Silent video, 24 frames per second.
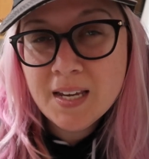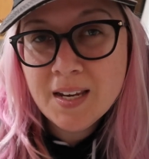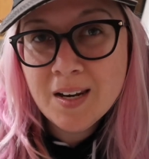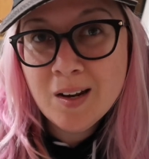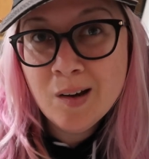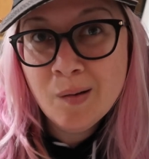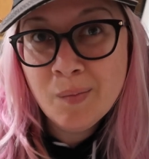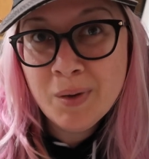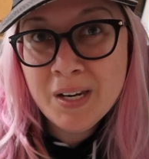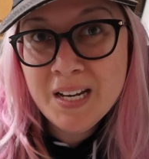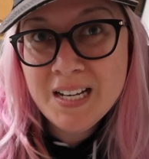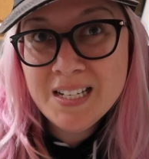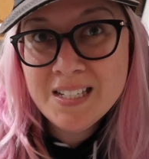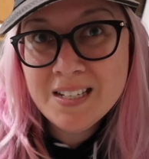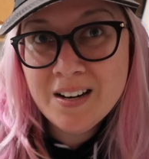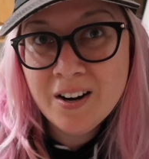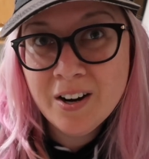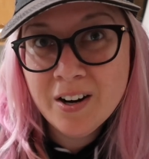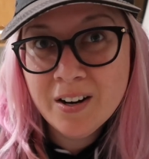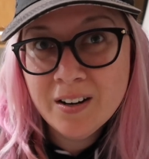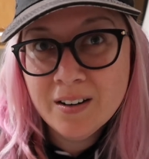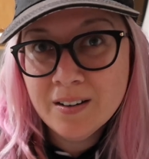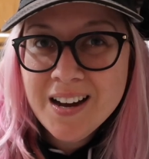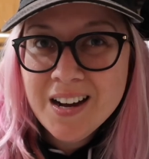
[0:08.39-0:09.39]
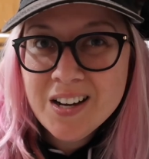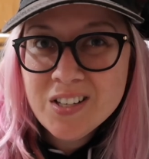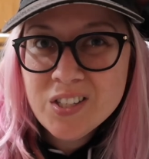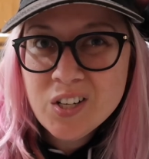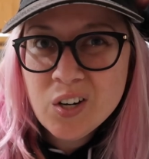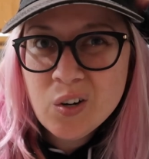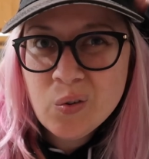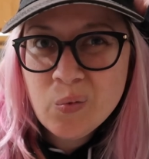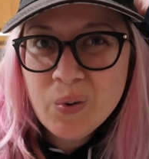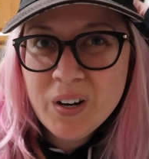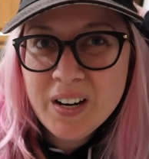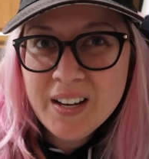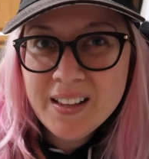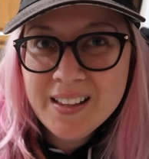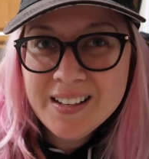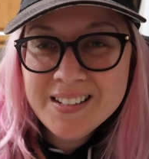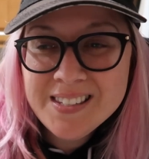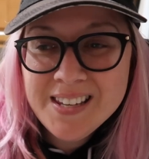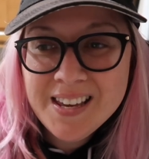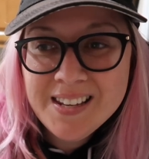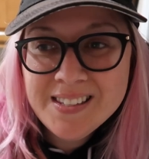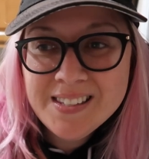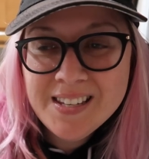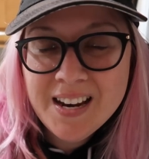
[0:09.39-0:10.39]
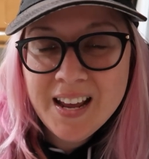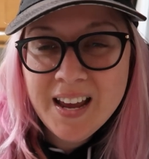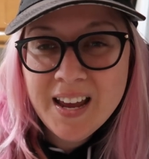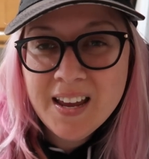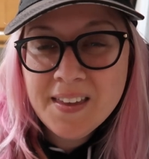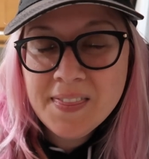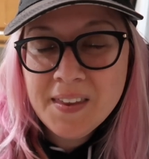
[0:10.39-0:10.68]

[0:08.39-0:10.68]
Now I'm gonna eat dinner. I started work at like 10 today